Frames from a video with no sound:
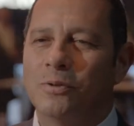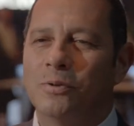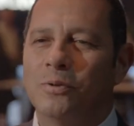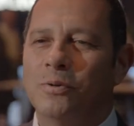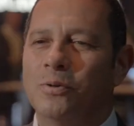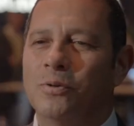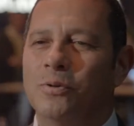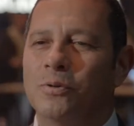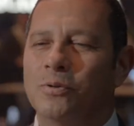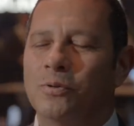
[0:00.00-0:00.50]

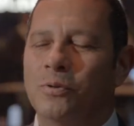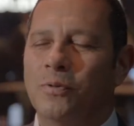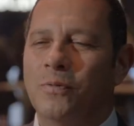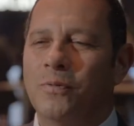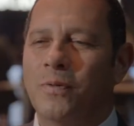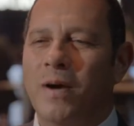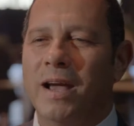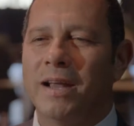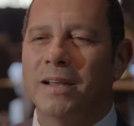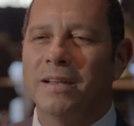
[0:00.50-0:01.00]
to, to
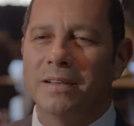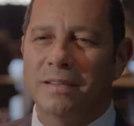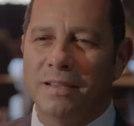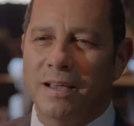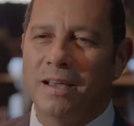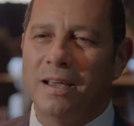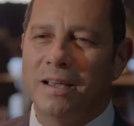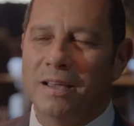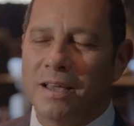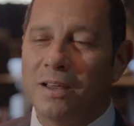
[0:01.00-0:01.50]
find
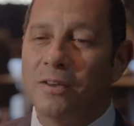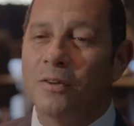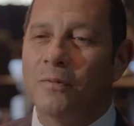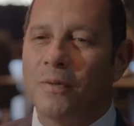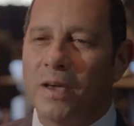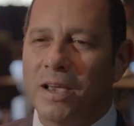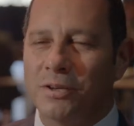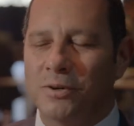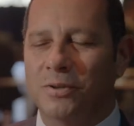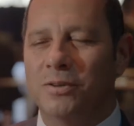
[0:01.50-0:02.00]
the
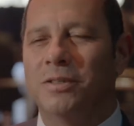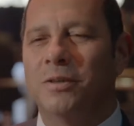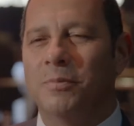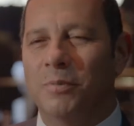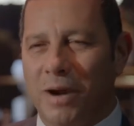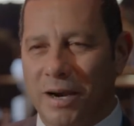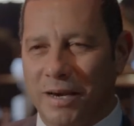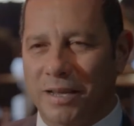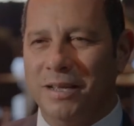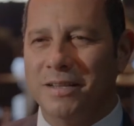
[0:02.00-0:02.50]
innovation in the
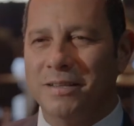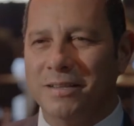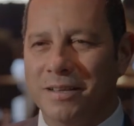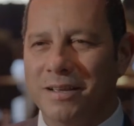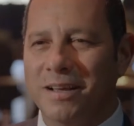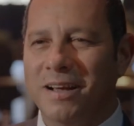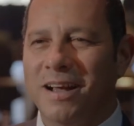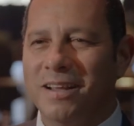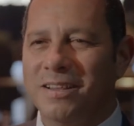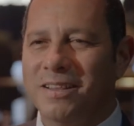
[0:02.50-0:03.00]
market,
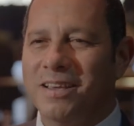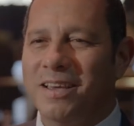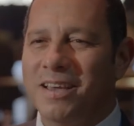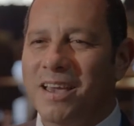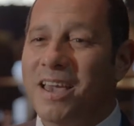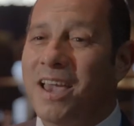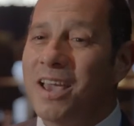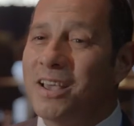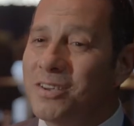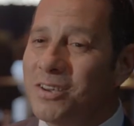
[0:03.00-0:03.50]
and
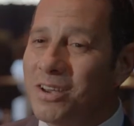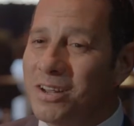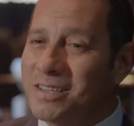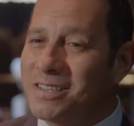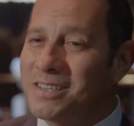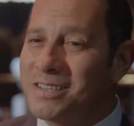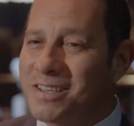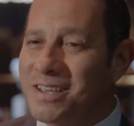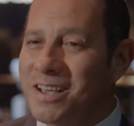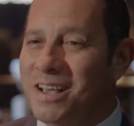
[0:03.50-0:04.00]
the
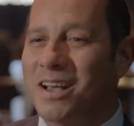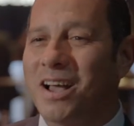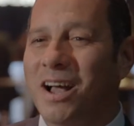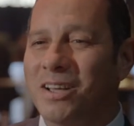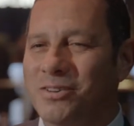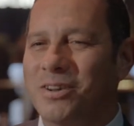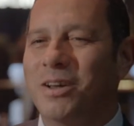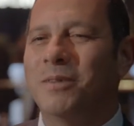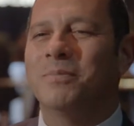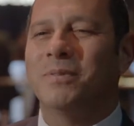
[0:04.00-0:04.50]
angels
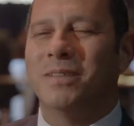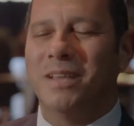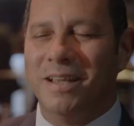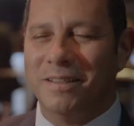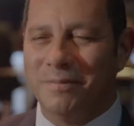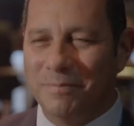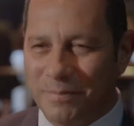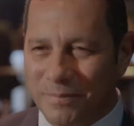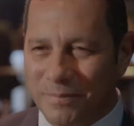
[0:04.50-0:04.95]
catch up then.